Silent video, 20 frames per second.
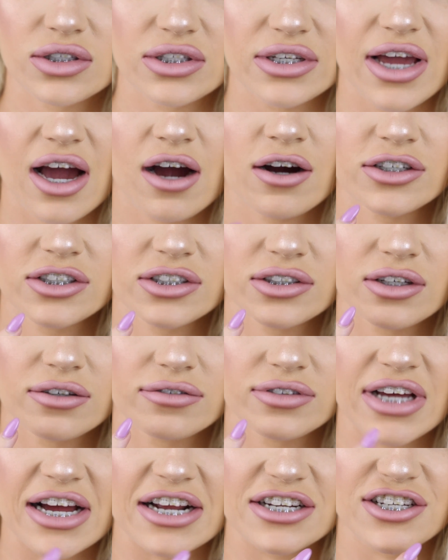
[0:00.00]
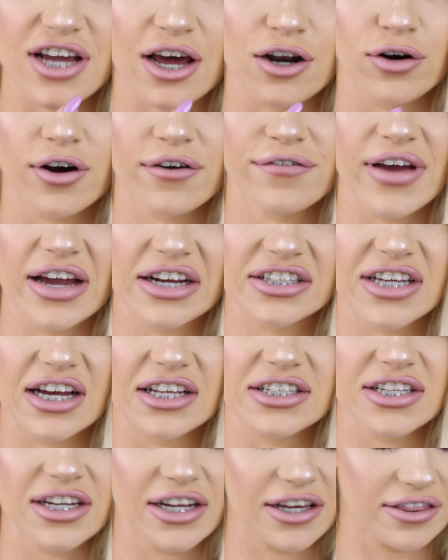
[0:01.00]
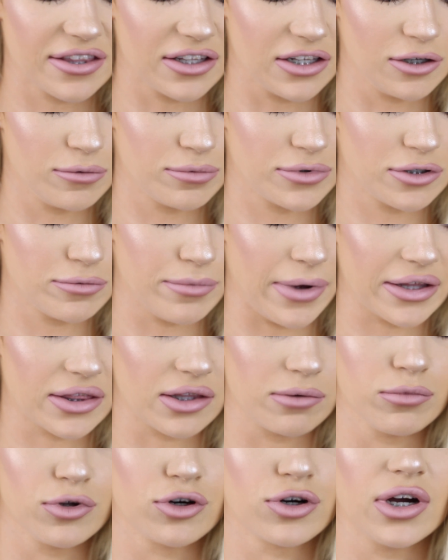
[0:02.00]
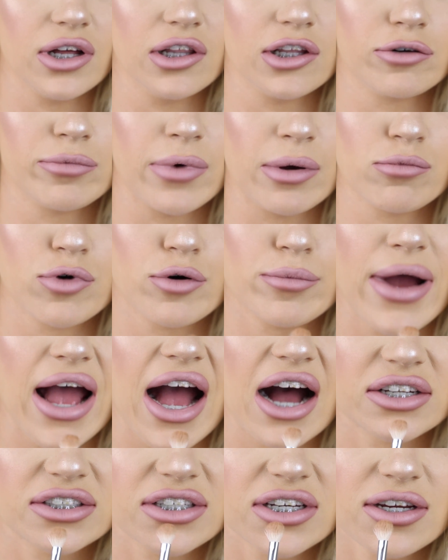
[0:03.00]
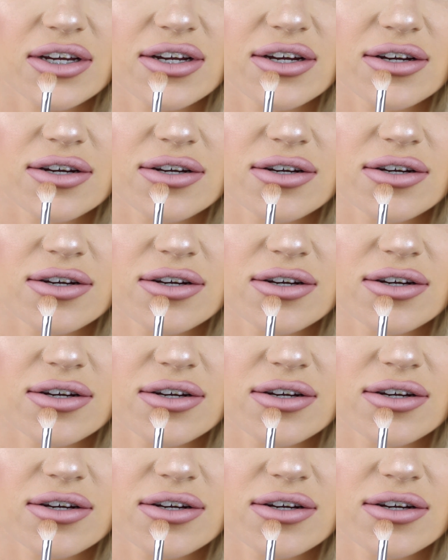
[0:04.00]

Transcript: See how it just gives that shadow effect underneath the lips to make them look a little bit more pouty.